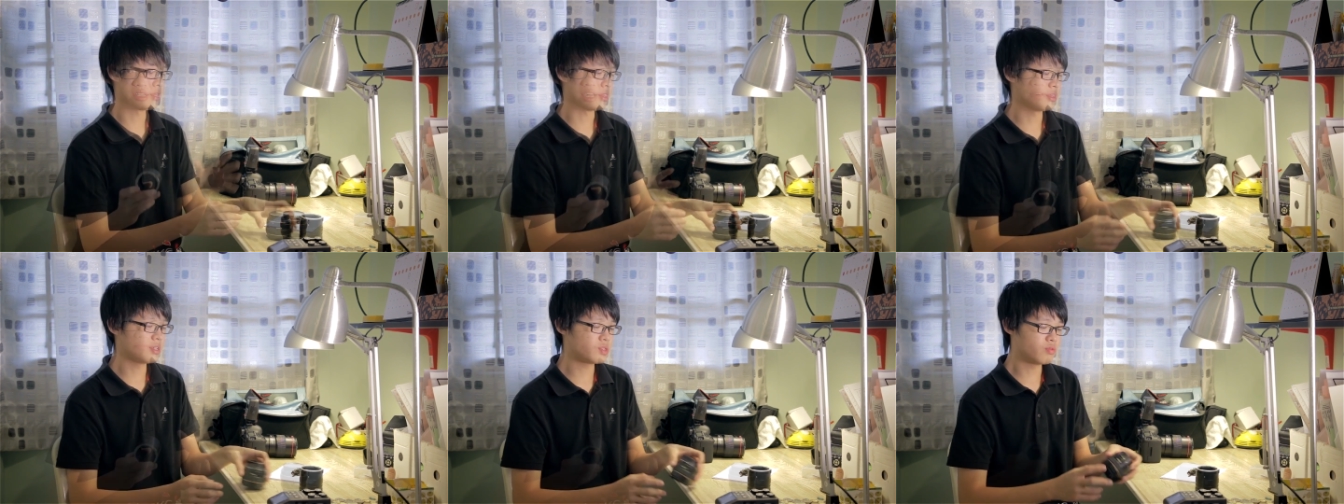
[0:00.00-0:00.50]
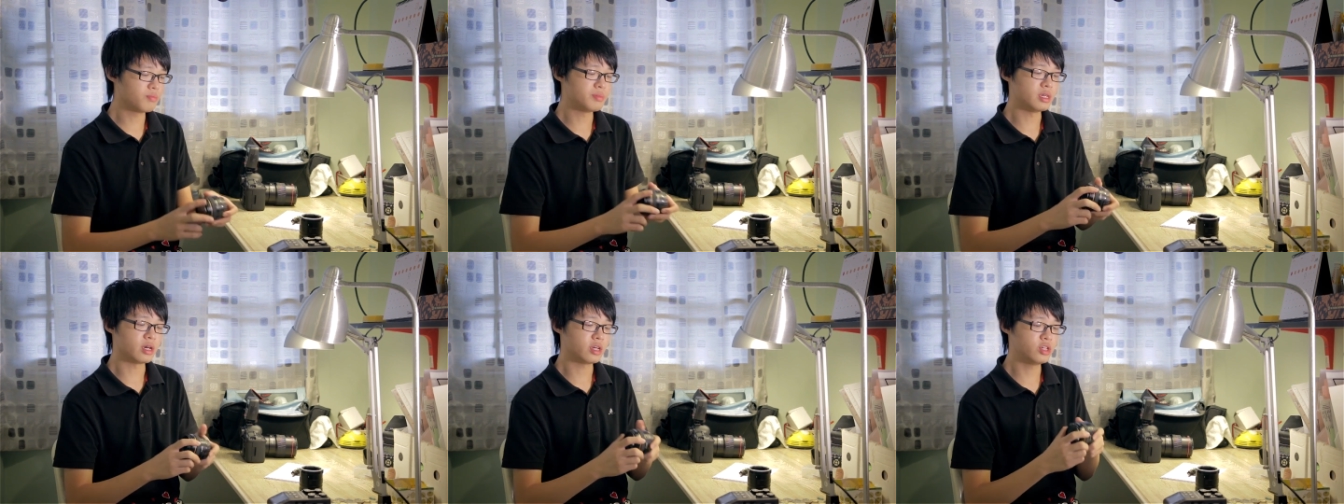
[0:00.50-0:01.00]
then this will
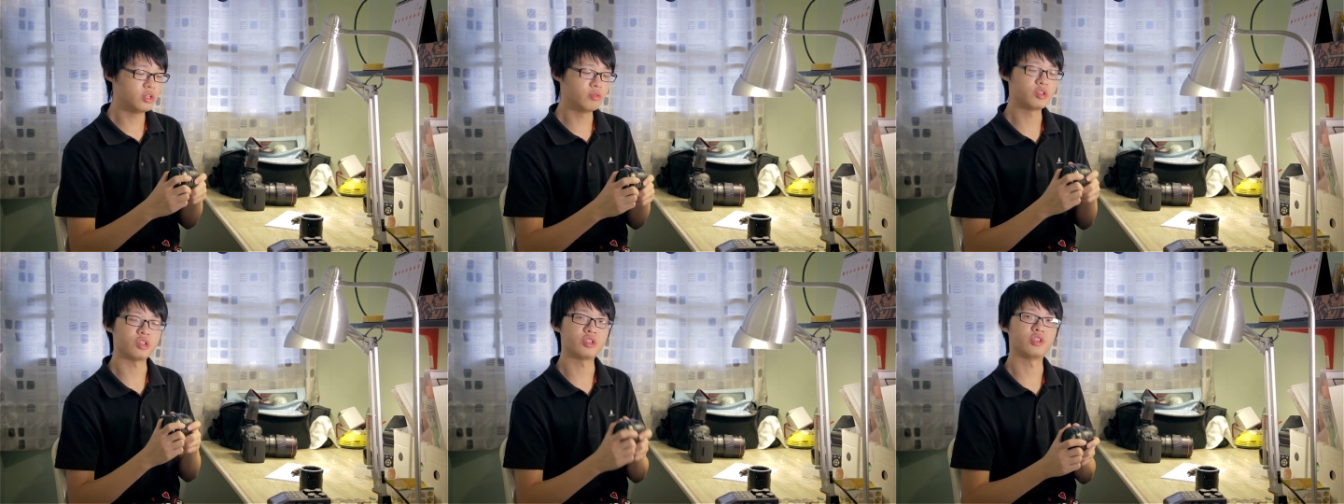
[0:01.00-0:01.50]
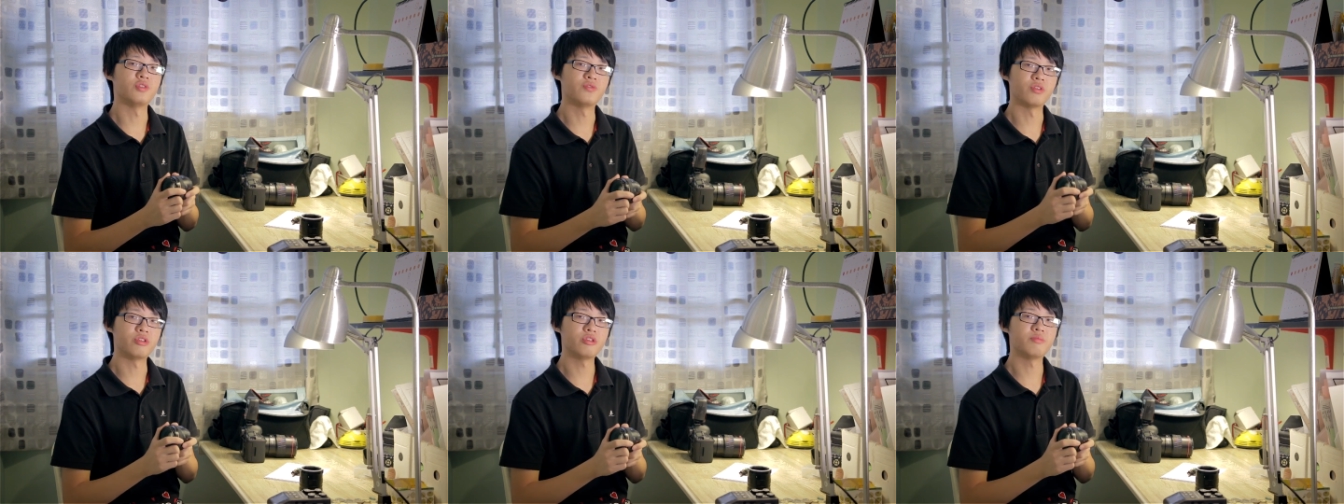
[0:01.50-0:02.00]
be a huge issue
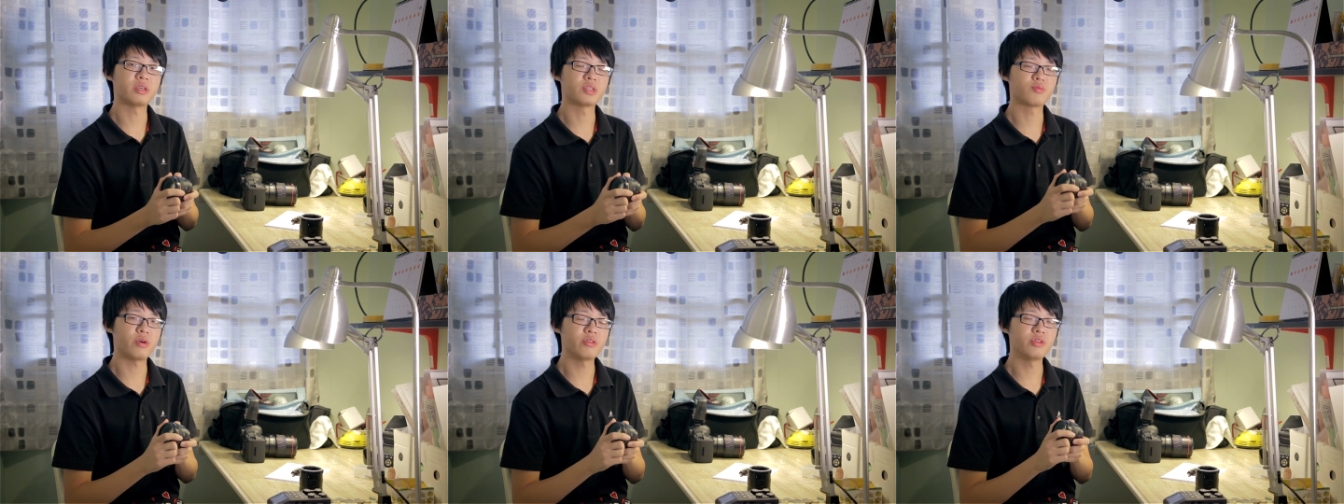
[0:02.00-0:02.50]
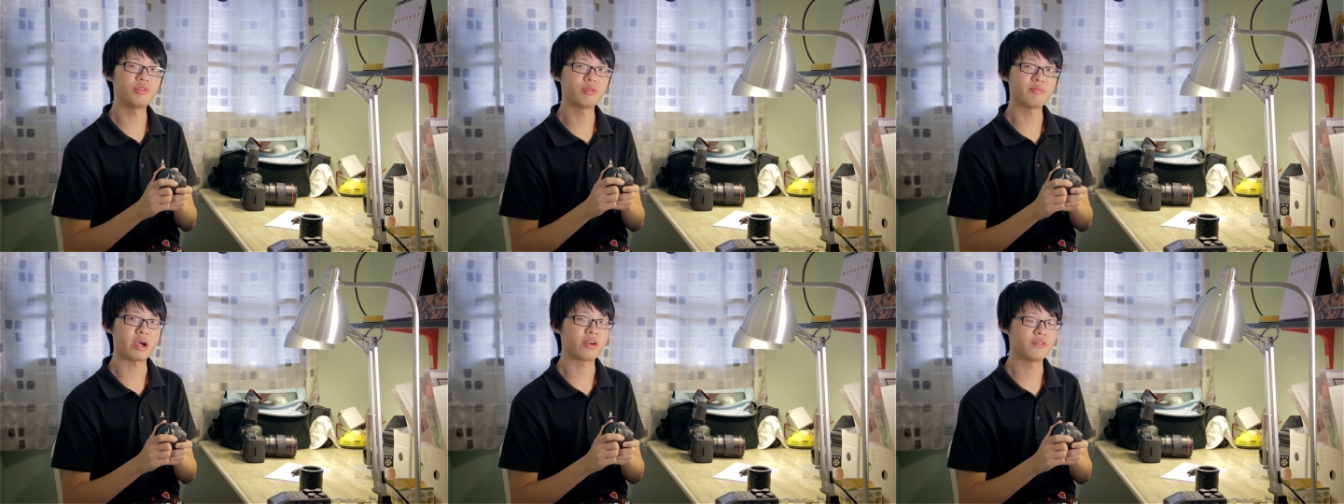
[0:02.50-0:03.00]
for you because when you're
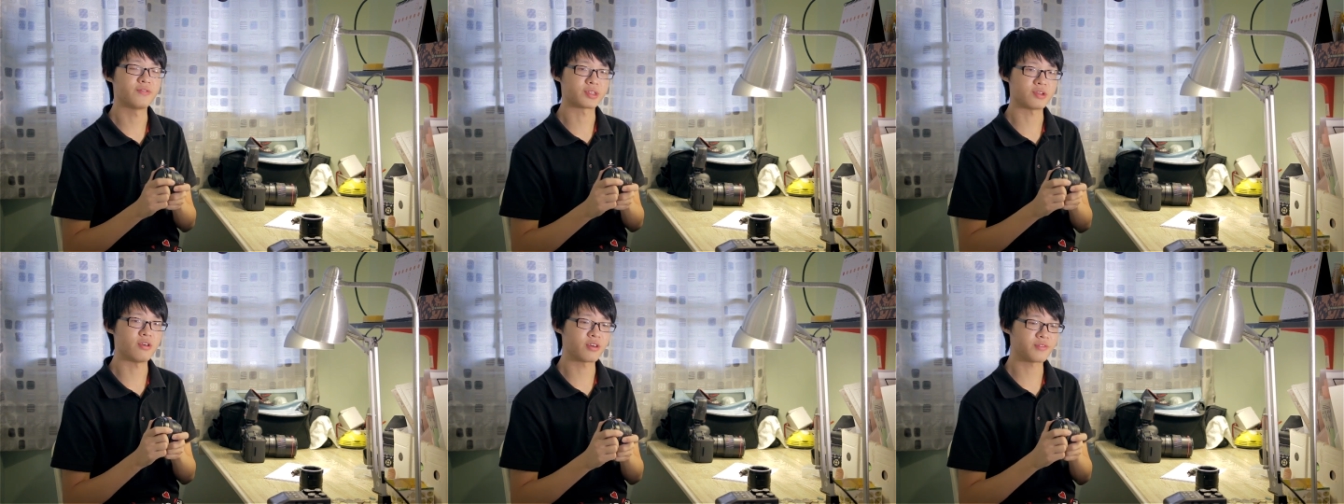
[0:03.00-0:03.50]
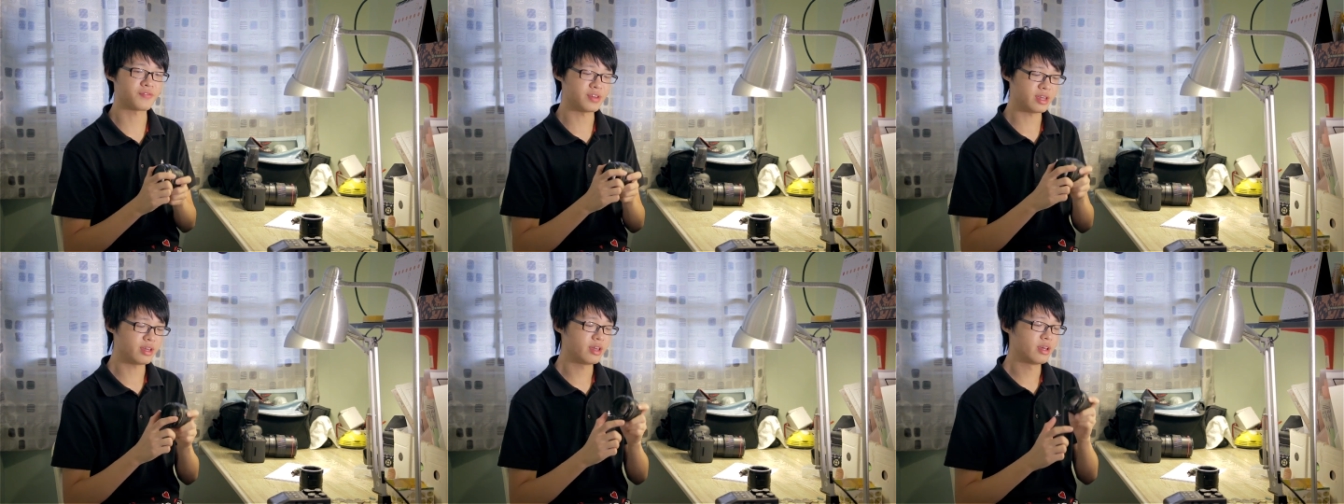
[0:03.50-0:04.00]
doing macro
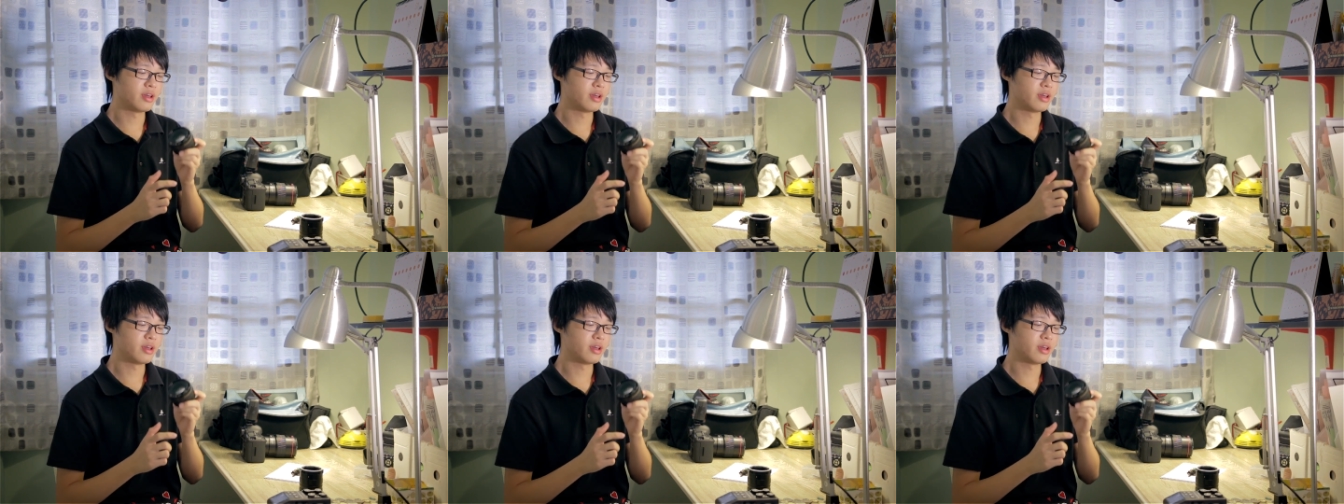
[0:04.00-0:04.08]
photography,